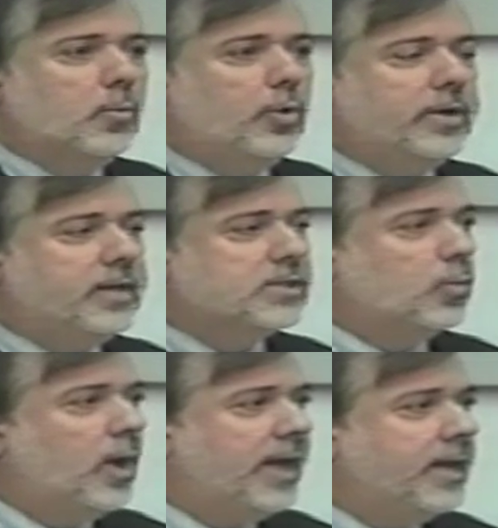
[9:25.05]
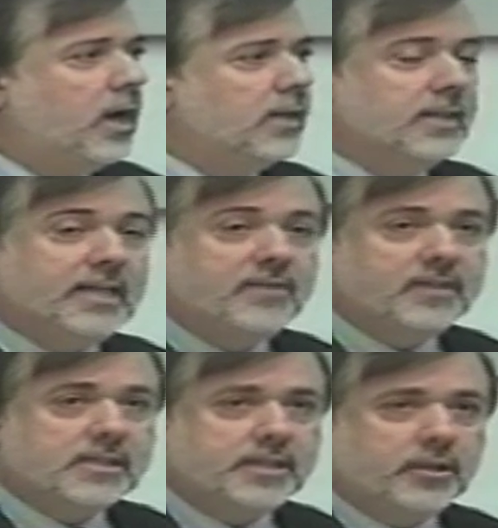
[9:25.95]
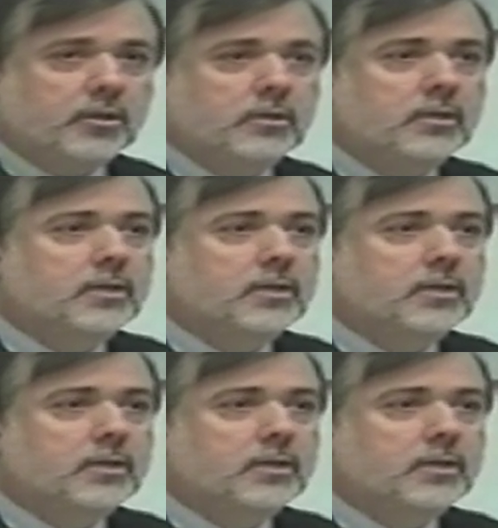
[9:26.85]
where he is away on leave this year,